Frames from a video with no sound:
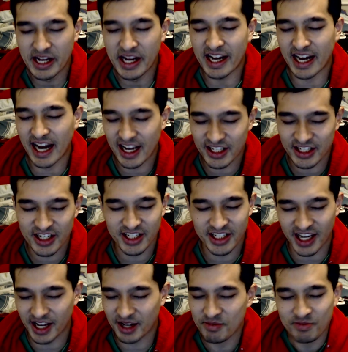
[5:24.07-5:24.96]
And Asuna's
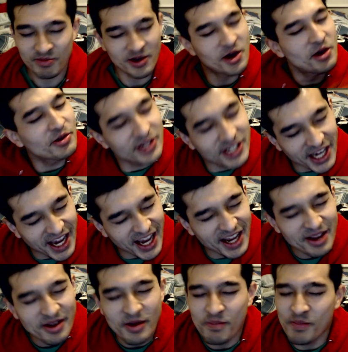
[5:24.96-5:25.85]
like, okay,
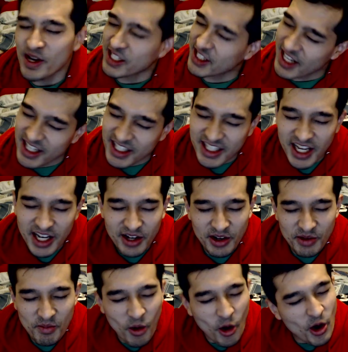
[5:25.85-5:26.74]
but it's gonna
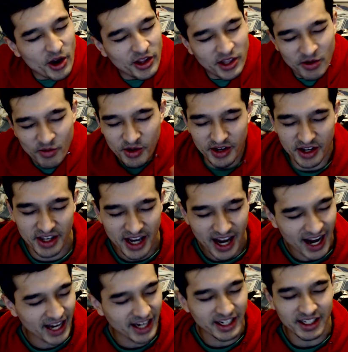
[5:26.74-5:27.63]
take more than one
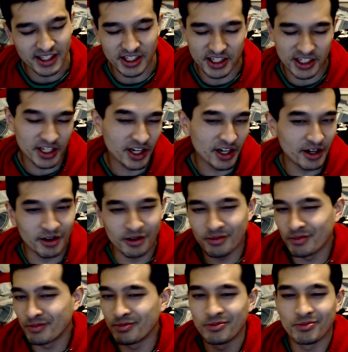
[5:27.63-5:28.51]
night,
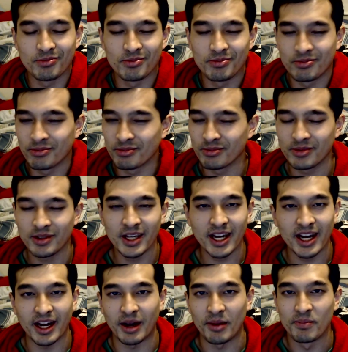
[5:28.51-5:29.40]
so,
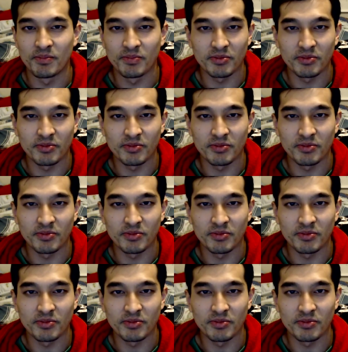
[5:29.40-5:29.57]
yeah.